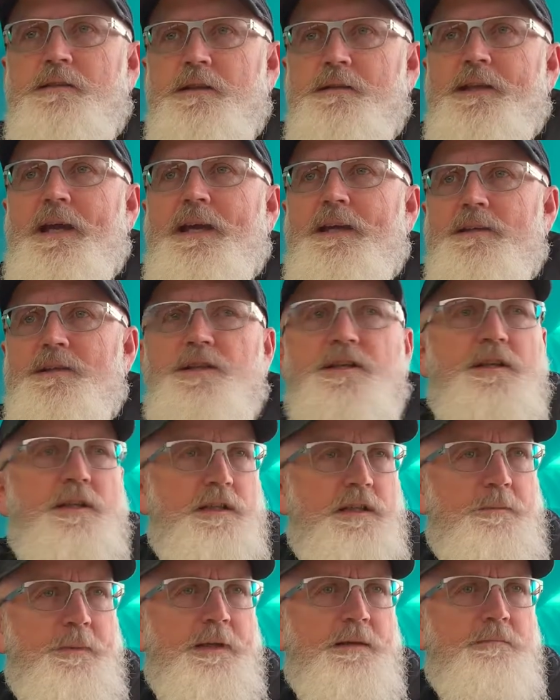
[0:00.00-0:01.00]
that they consider
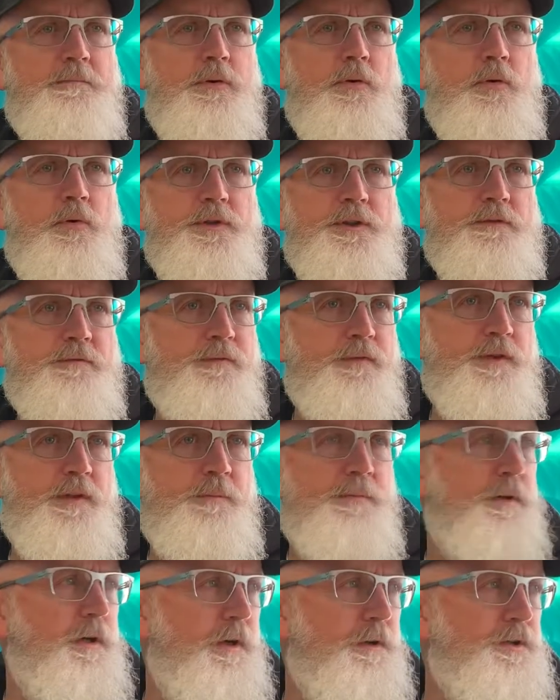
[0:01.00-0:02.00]
to be important for the
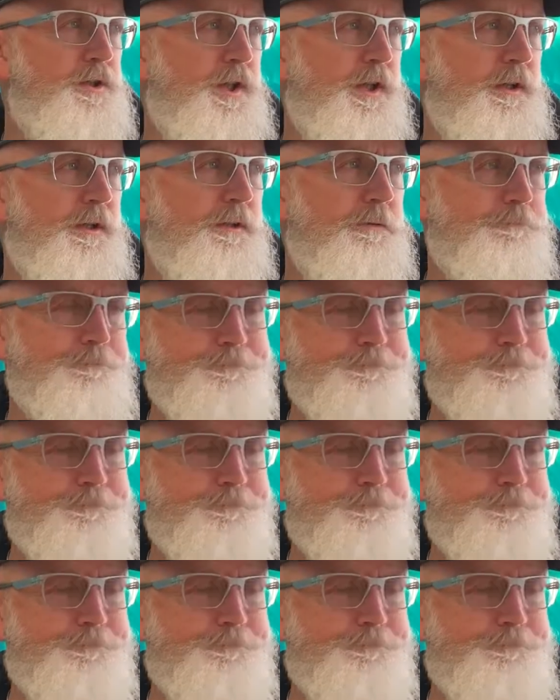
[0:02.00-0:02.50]
project.